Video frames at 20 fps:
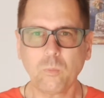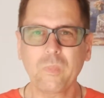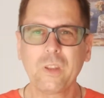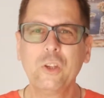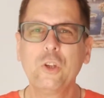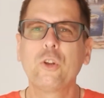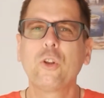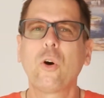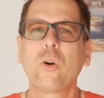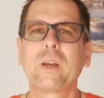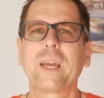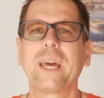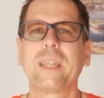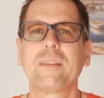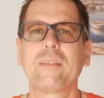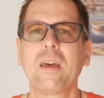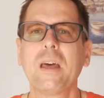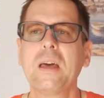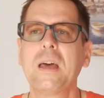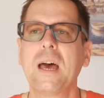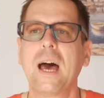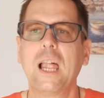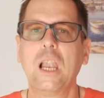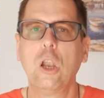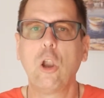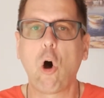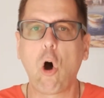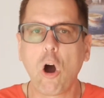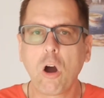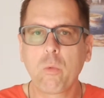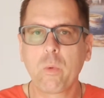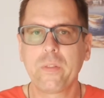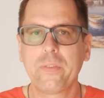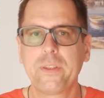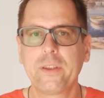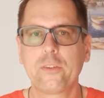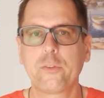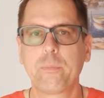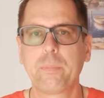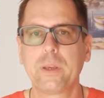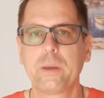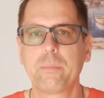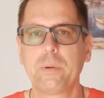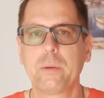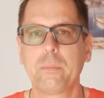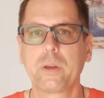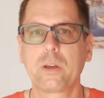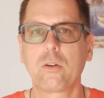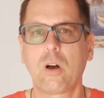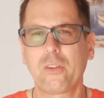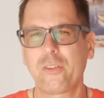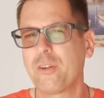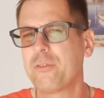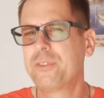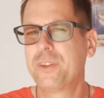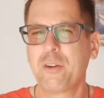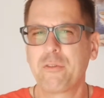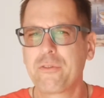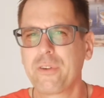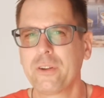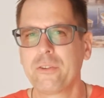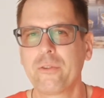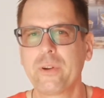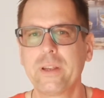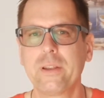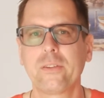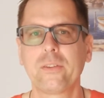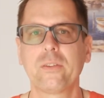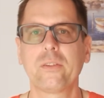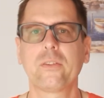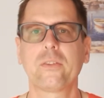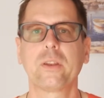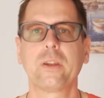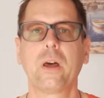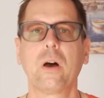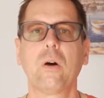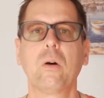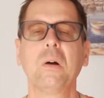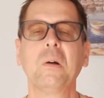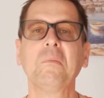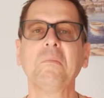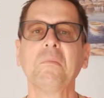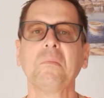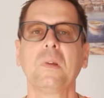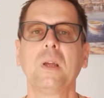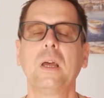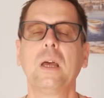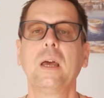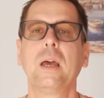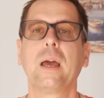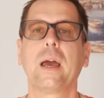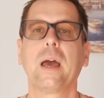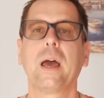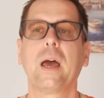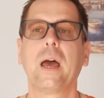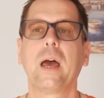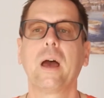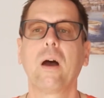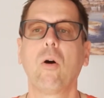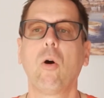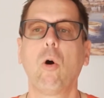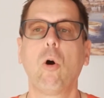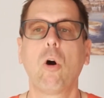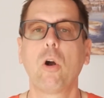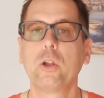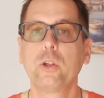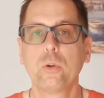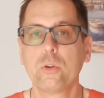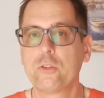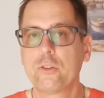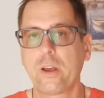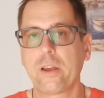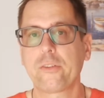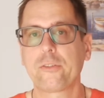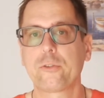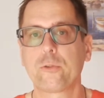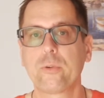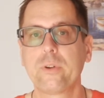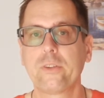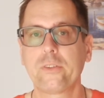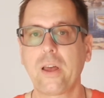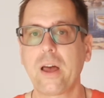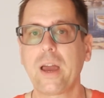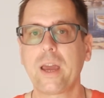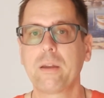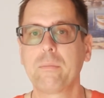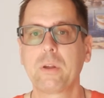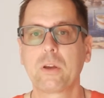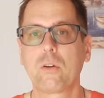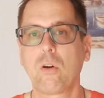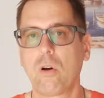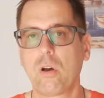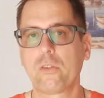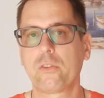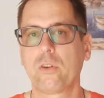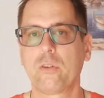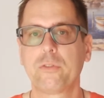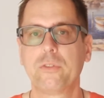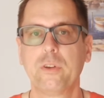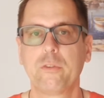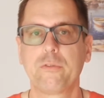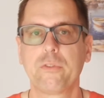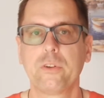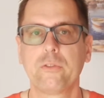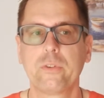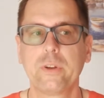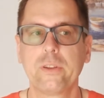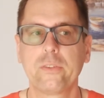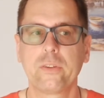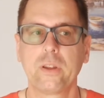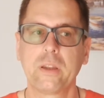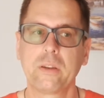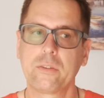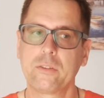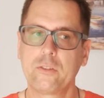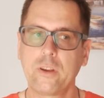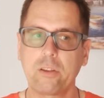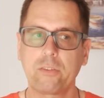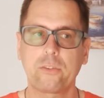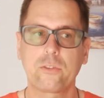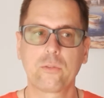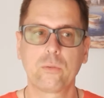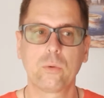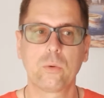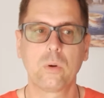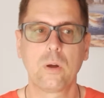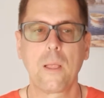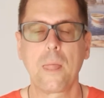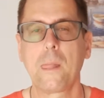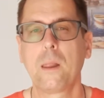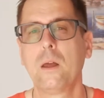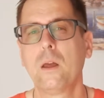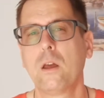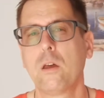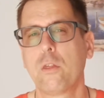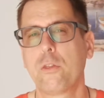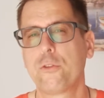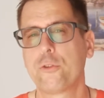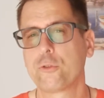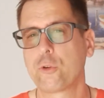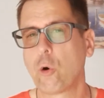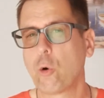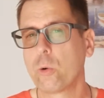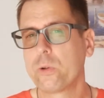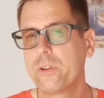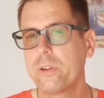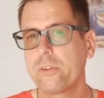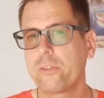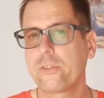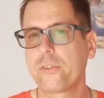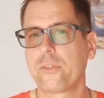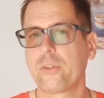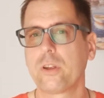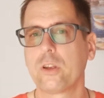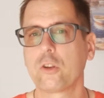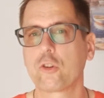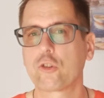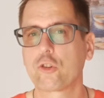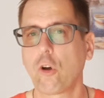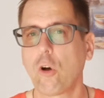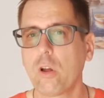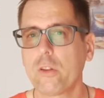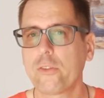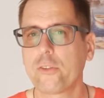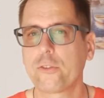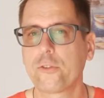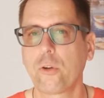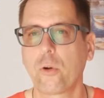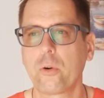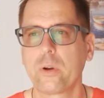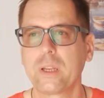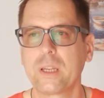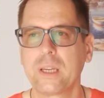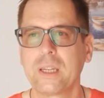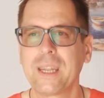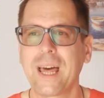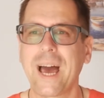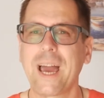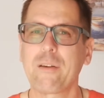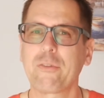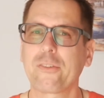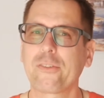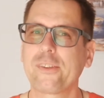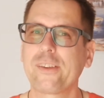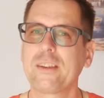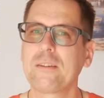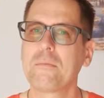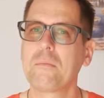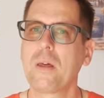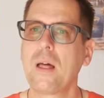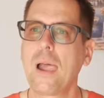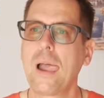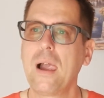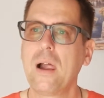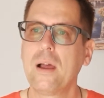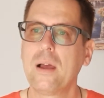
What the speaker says: you don't get along with these people because of different reasons, you know, or you just resign because of different reasons. And just to throw this short story in. I have seen